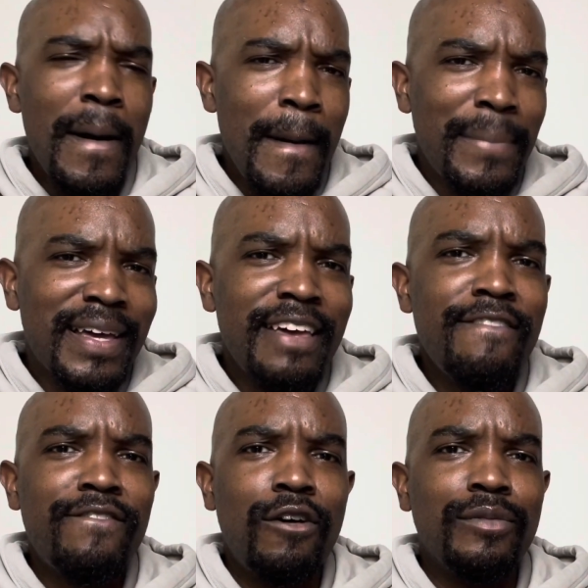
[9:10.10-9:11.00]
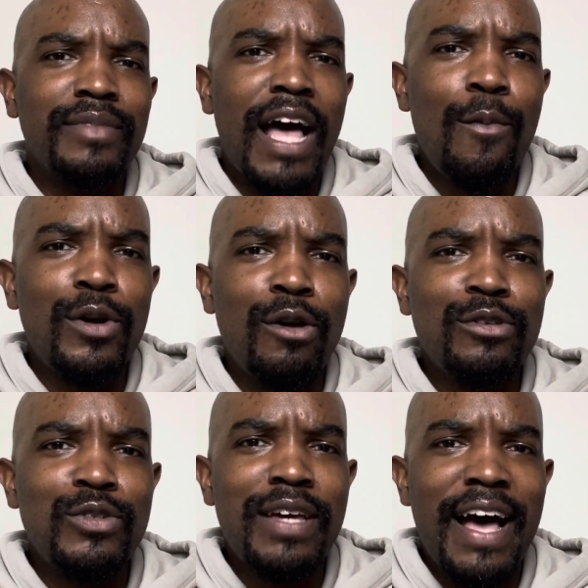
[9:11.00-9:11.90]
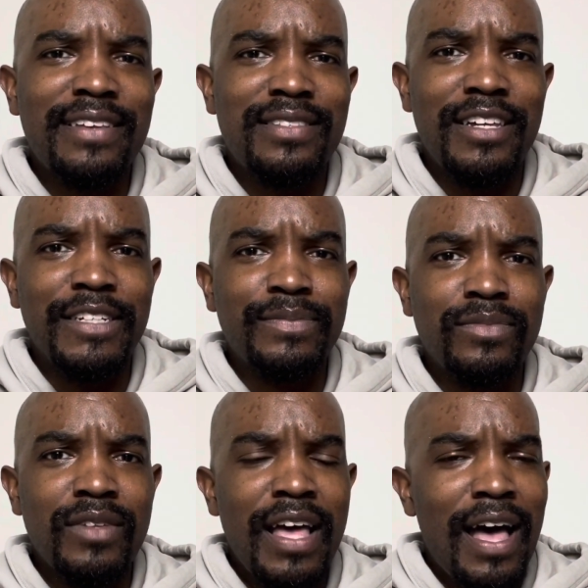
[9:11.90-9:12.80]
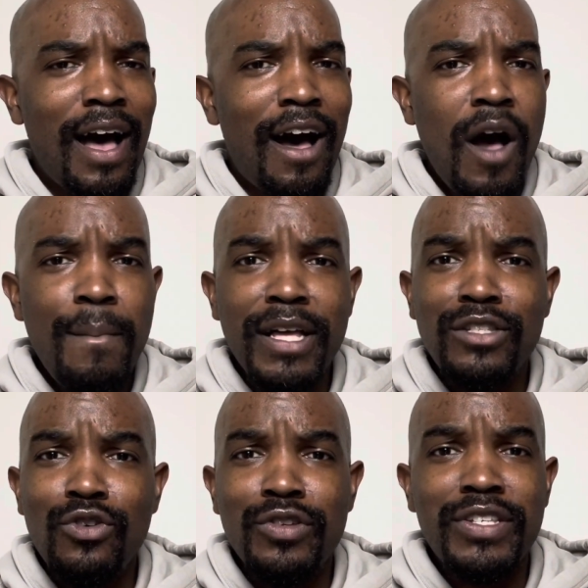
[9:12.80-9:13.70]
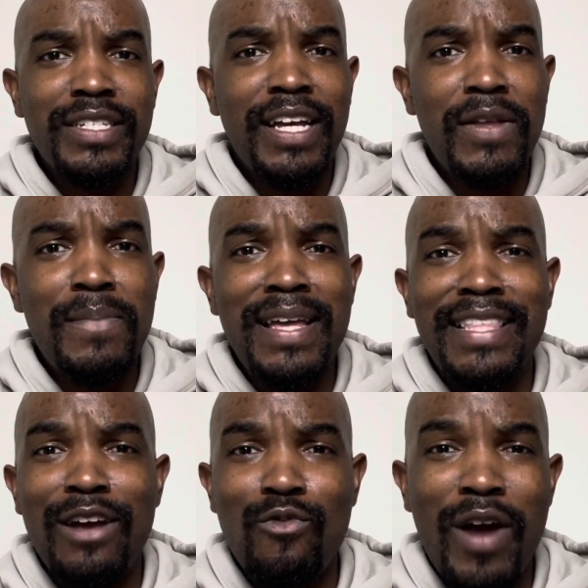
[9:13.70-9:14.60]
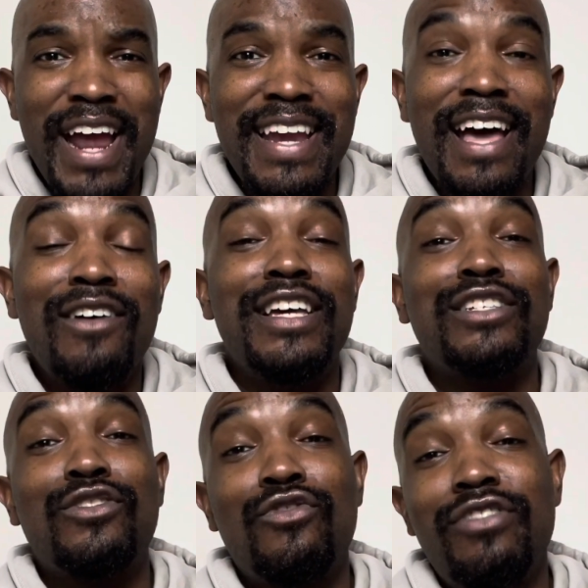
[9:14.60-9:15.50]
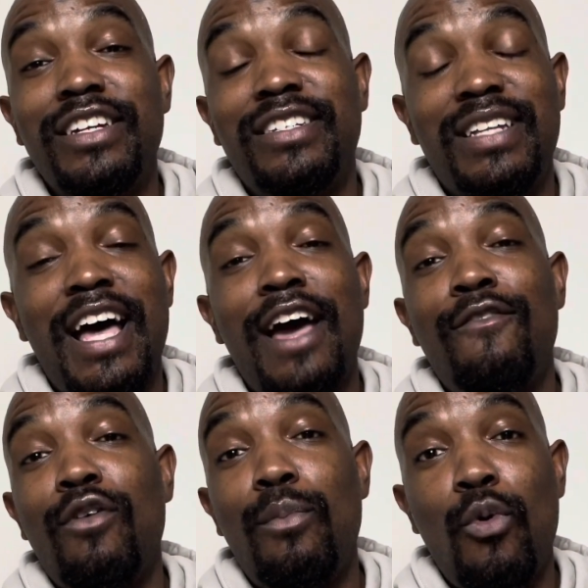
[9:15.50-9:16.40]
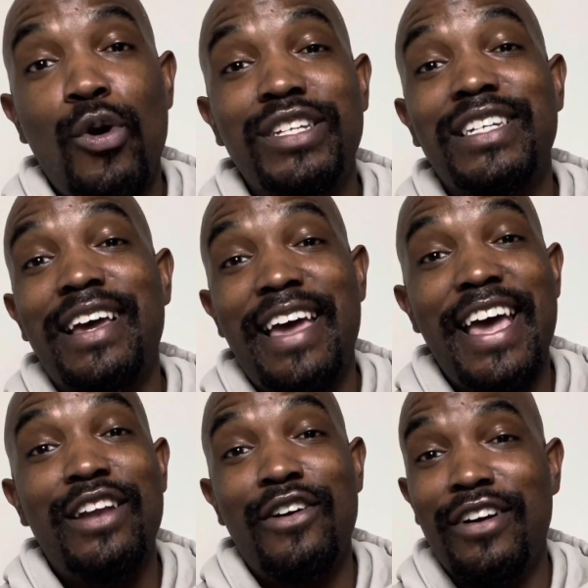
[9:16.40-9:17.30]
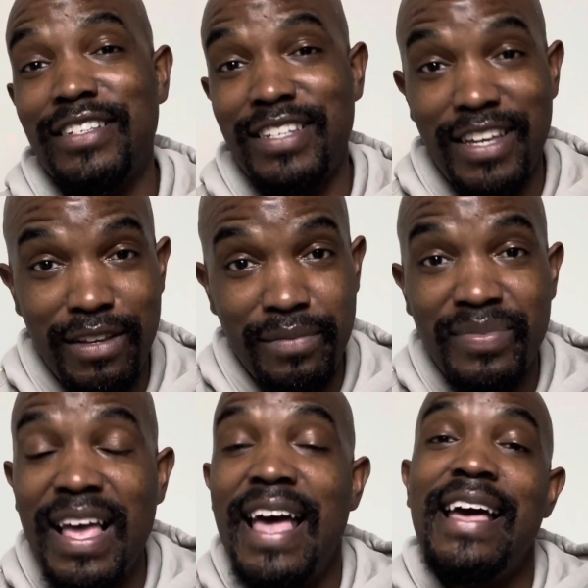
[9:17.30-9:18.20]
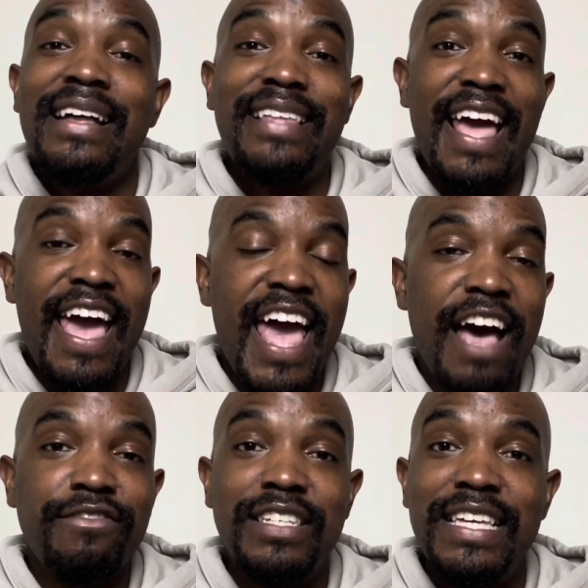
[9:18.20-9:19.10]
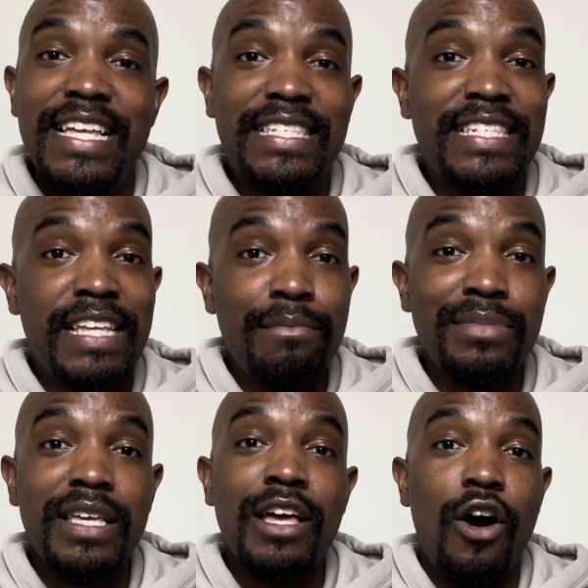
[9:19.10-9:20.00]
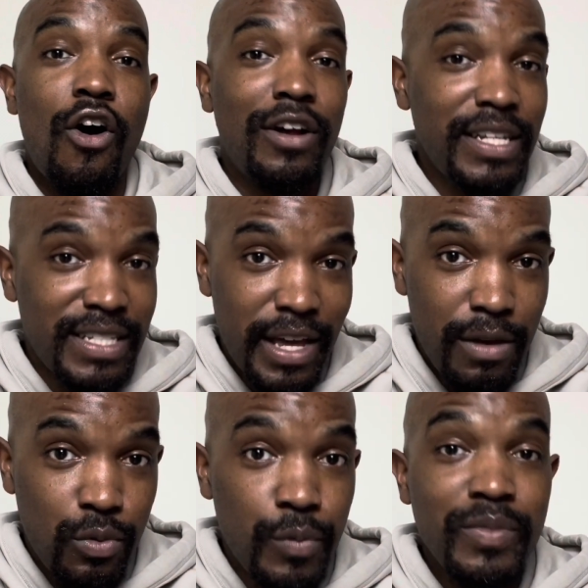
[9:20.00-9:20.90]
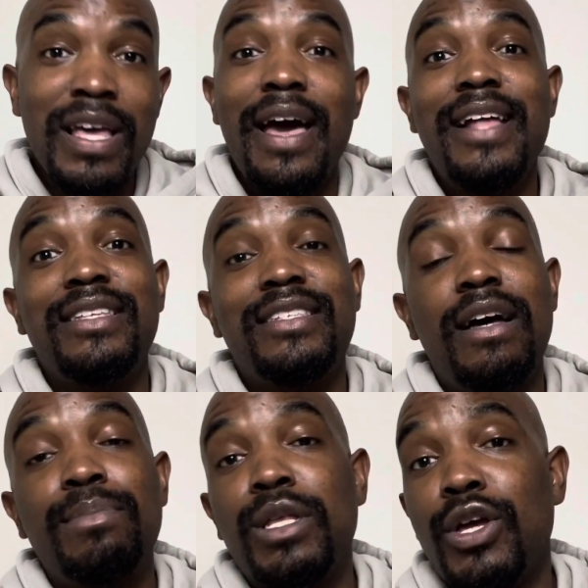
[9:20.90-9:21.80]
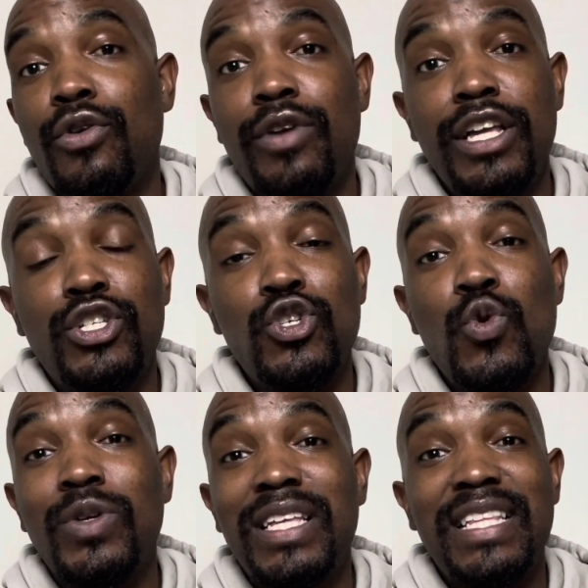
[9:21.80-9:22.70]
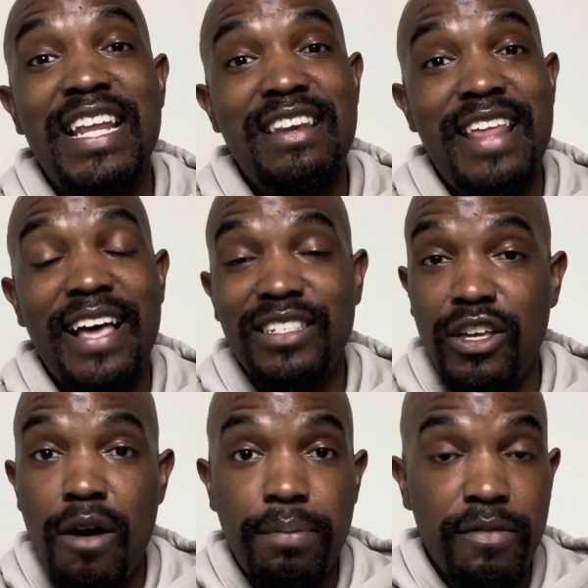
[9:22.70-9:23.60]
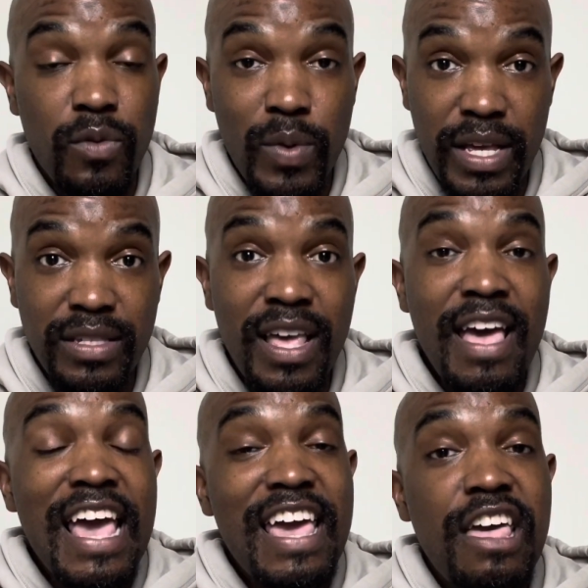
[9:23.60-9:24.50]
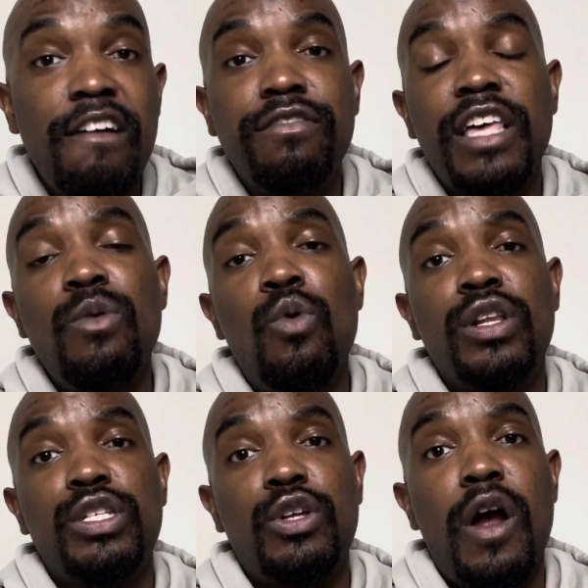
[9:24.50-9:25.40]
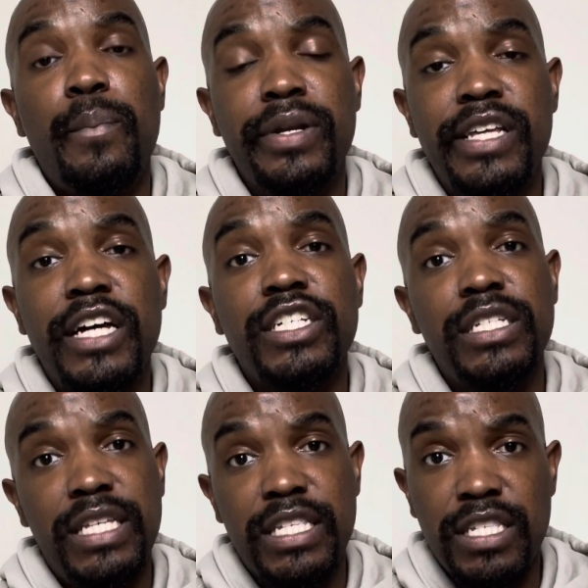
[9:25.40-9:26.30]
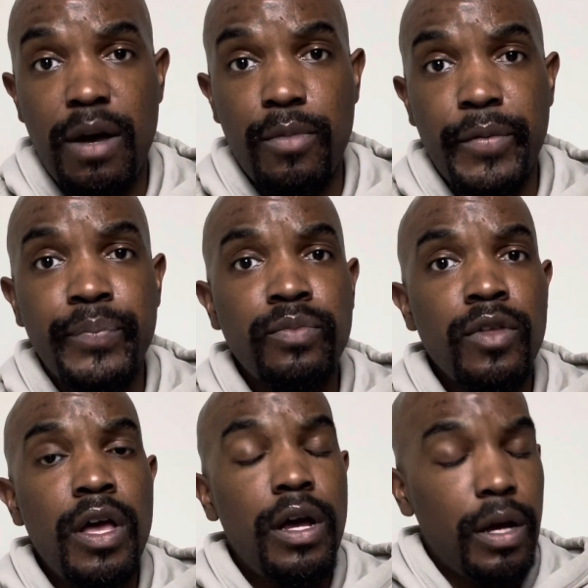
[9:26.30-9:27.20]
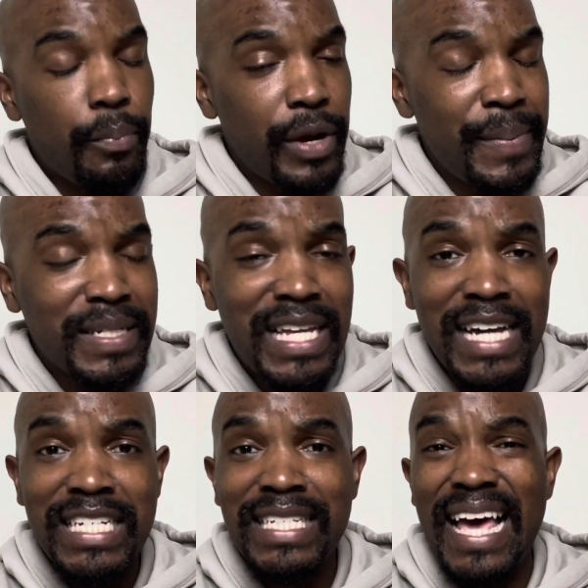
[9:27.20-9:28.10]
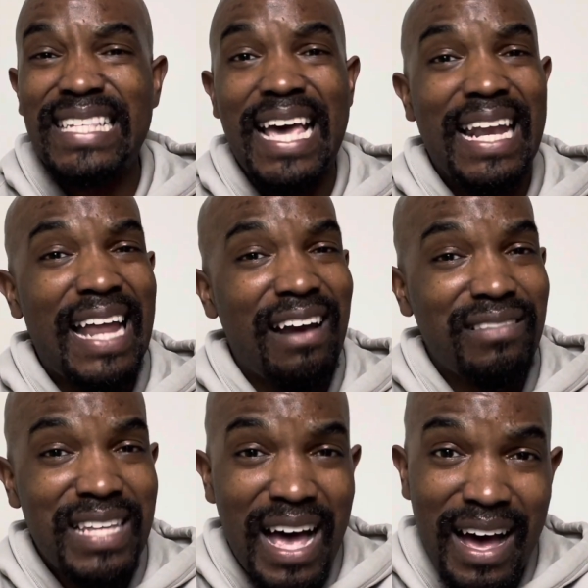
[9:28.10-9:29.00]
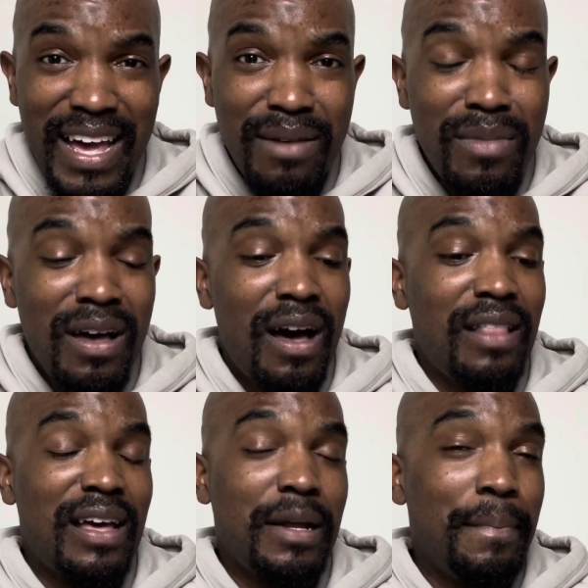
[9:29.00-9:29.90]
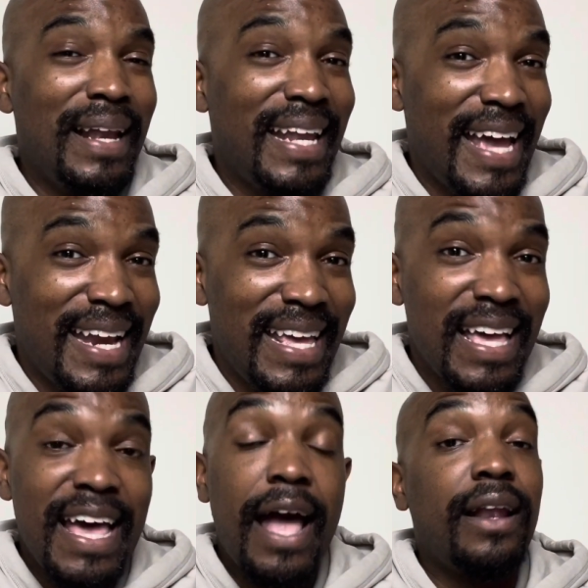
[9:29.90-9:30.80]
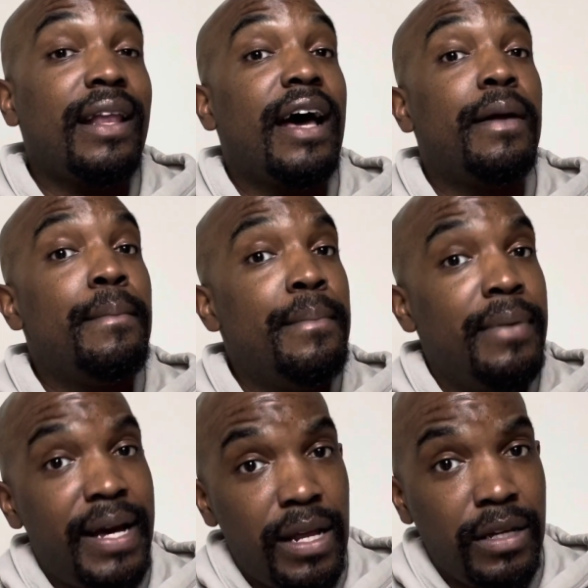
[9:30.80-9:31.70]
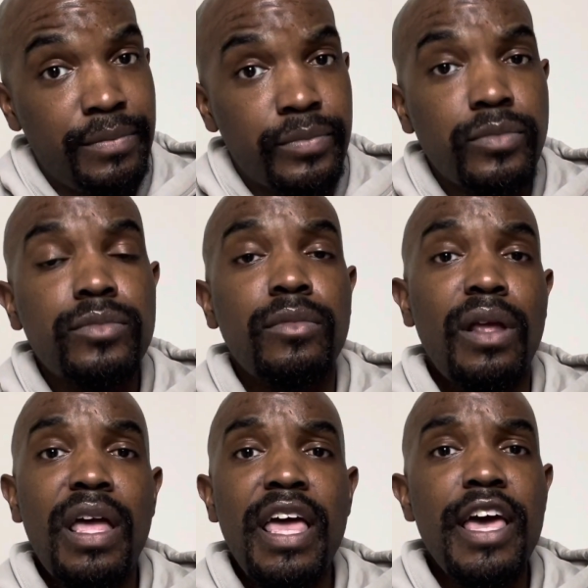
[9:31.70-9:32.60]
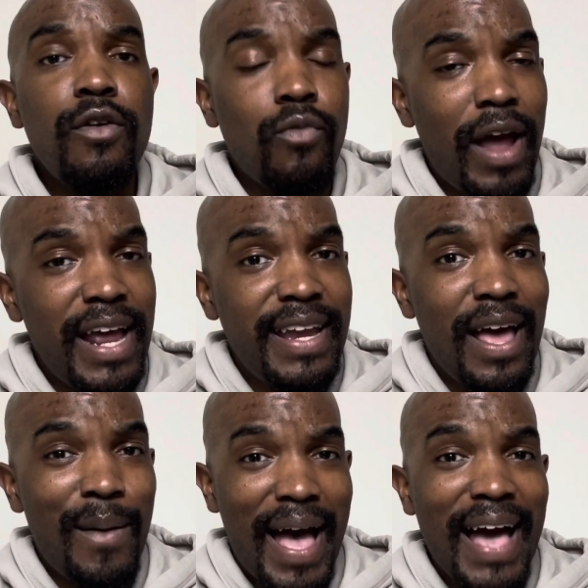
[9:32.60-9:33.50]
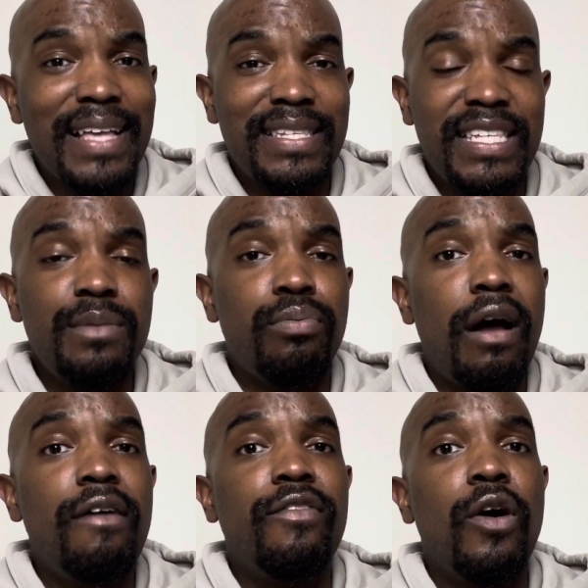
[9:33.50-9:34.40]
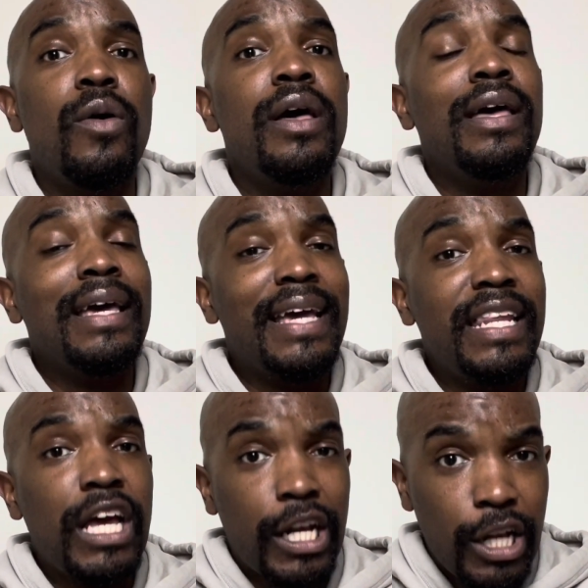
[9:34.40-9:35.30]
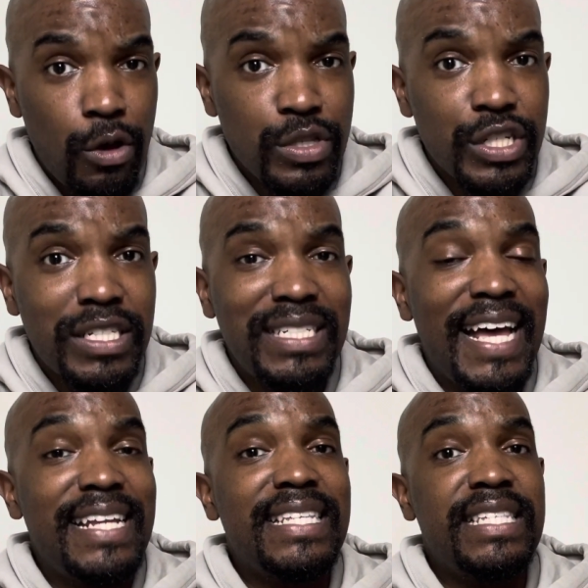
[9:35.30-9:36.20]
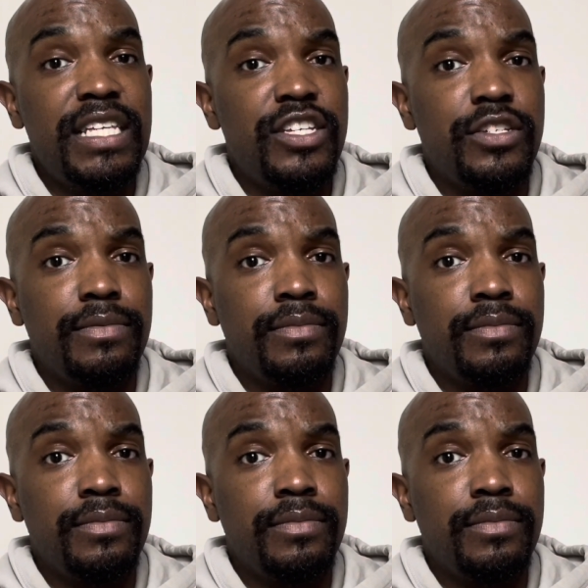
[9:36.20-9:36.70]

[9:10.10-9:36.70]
But kinfolk, I want to know what you guys think. All my sources are telling me that right now is crunch time for Porsha and her team. They have to get something on the table and something agreed to within the next couple of weeks if they want to start production this summer. Pre-production takes a lot of time, a lot of planning, and a lot of money. And right now, I can see Bravo getting closer to that decision.